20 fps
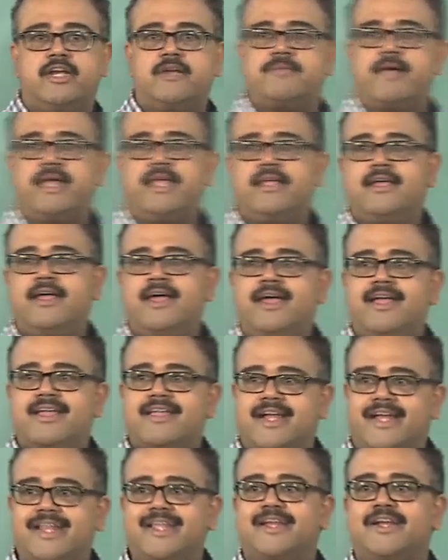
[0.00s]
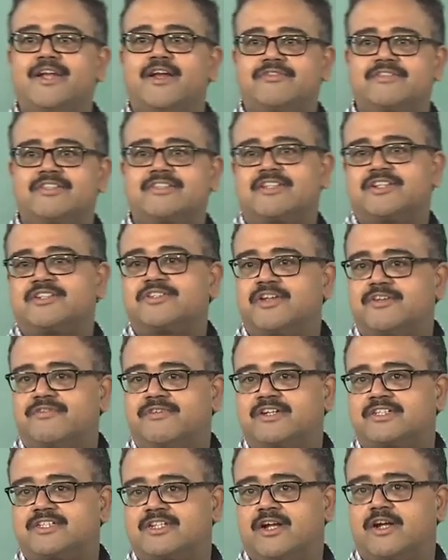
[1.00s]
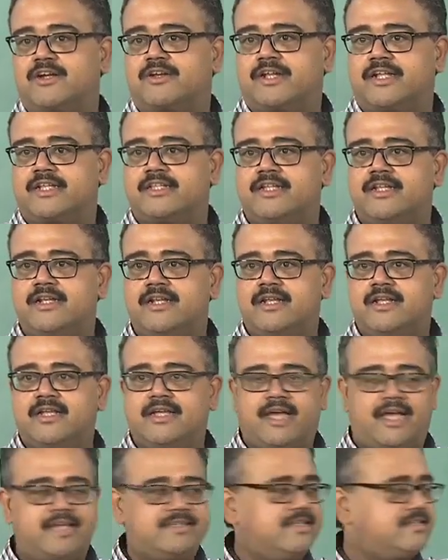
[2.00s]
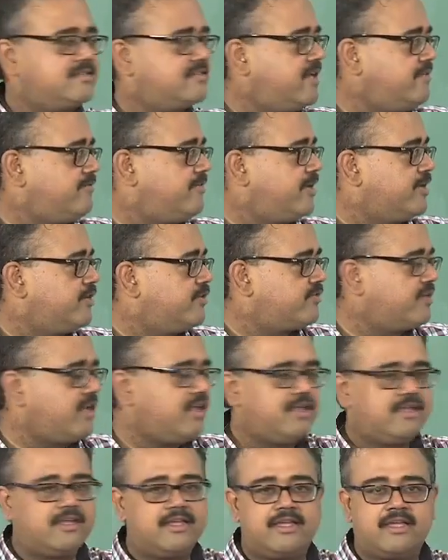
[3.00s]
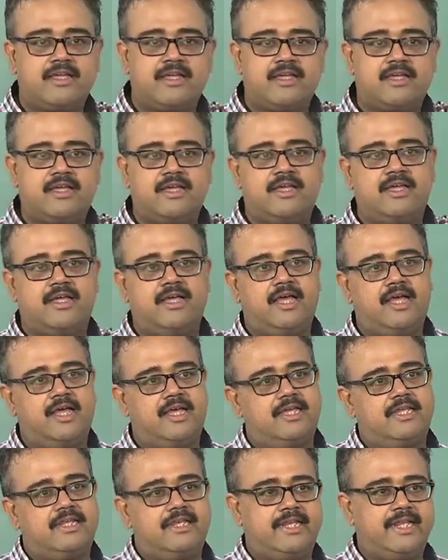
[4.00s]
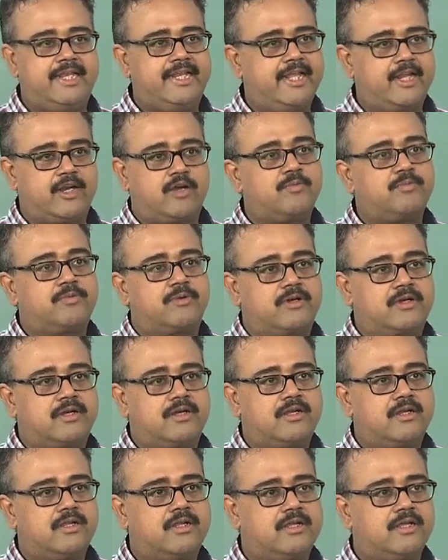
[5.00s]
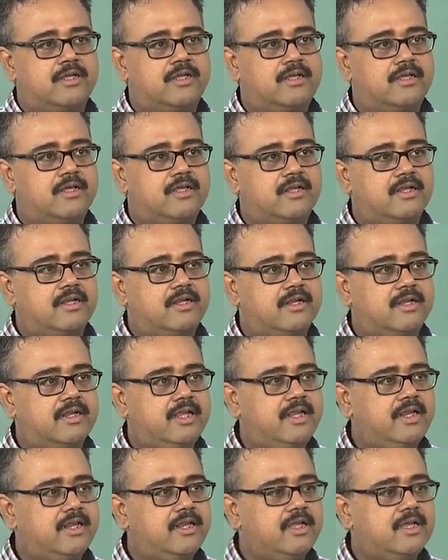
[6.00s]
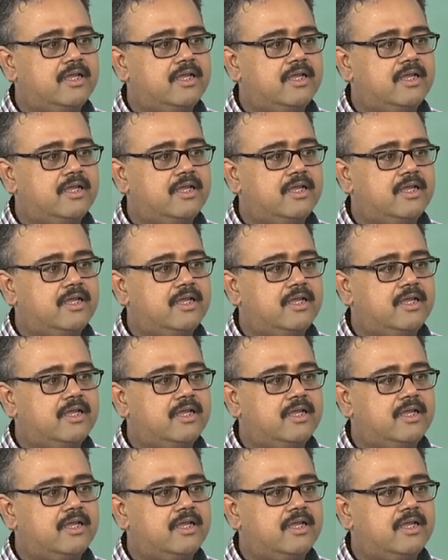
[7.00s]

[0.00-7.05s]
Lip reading: it by getting rid of the threshold function altogether. As I said, we will use a linear output, right.